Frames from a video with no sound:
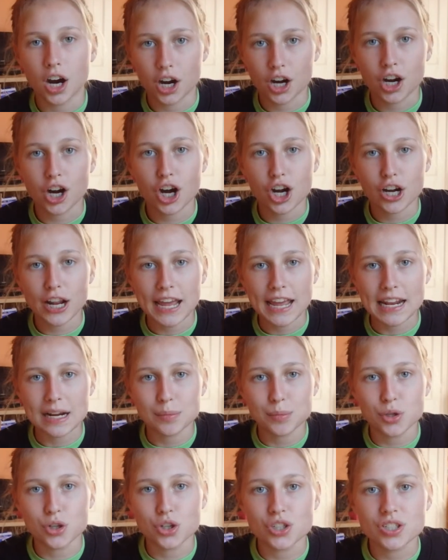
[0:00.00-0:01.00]
are herd
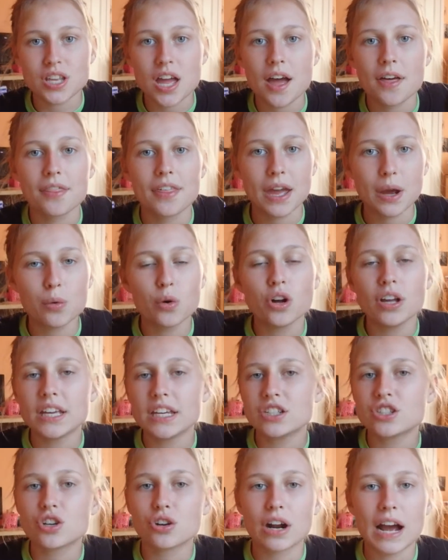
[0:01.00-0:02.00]
animals. They will
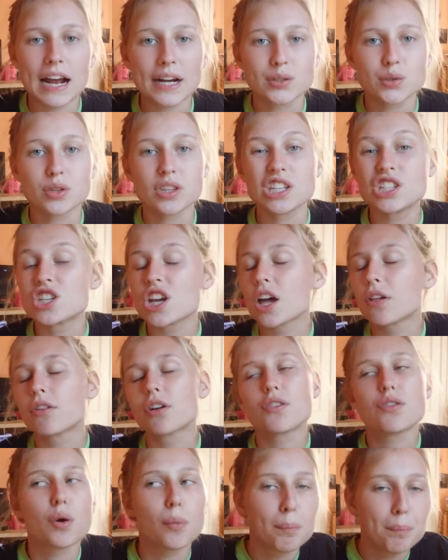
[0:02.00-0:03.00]
interact with each
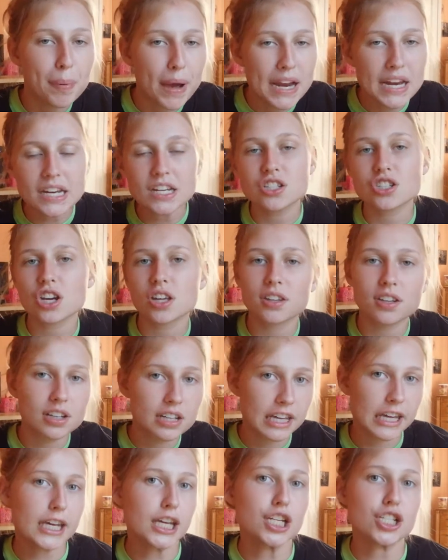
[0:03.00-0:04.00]
other, they'll bite each
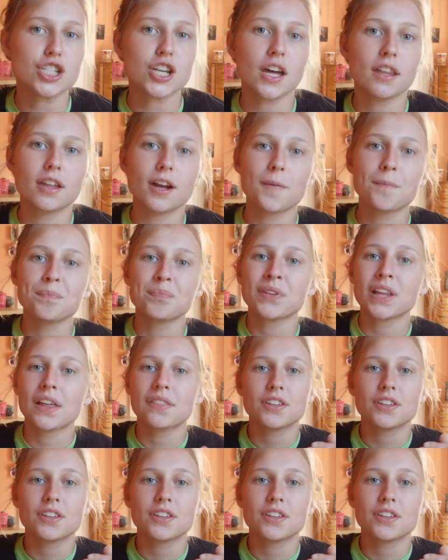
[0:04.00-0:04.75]
other, kick each other.